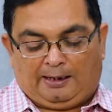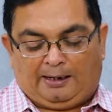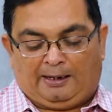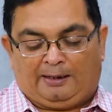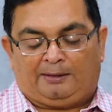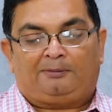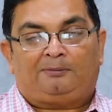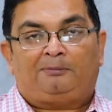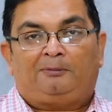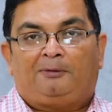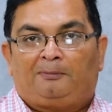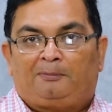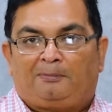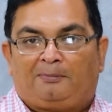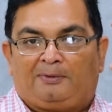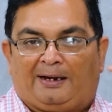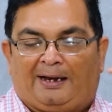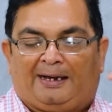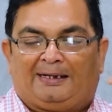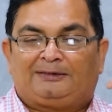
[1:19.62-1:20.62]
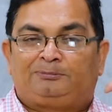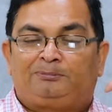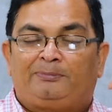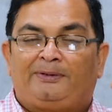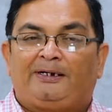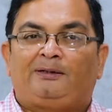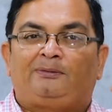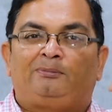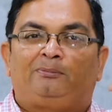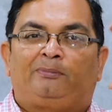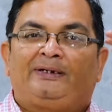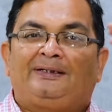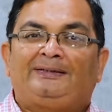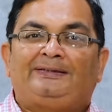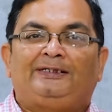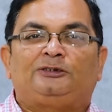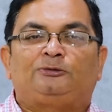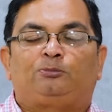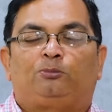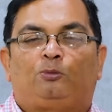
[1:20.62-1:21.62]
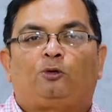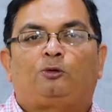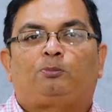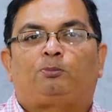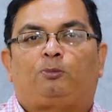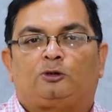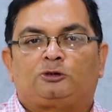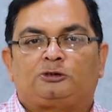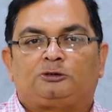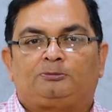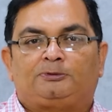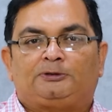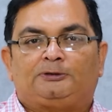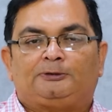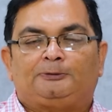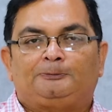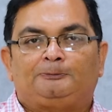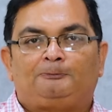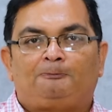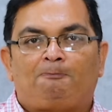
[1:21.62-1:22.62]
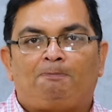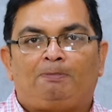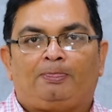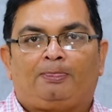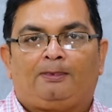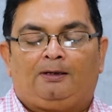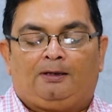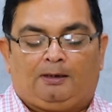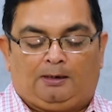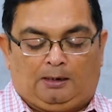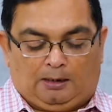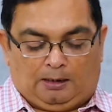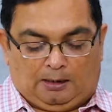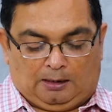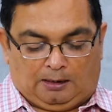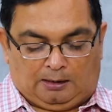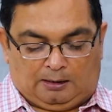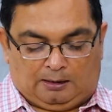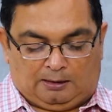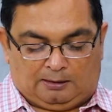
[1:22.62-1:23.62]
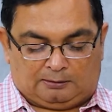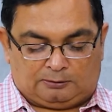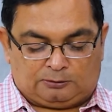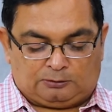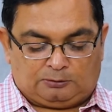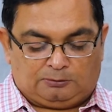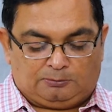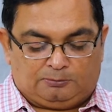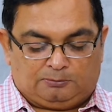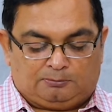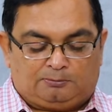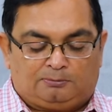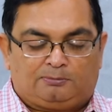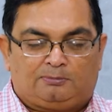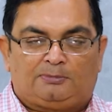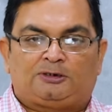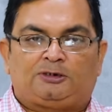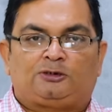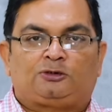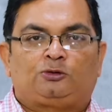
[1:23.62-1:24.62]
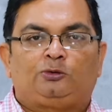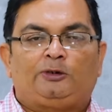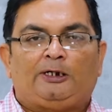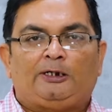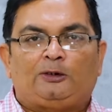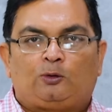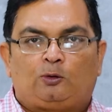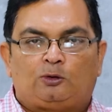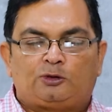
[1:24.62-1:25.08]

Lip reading: and has made many things more possible. Mr. Sunil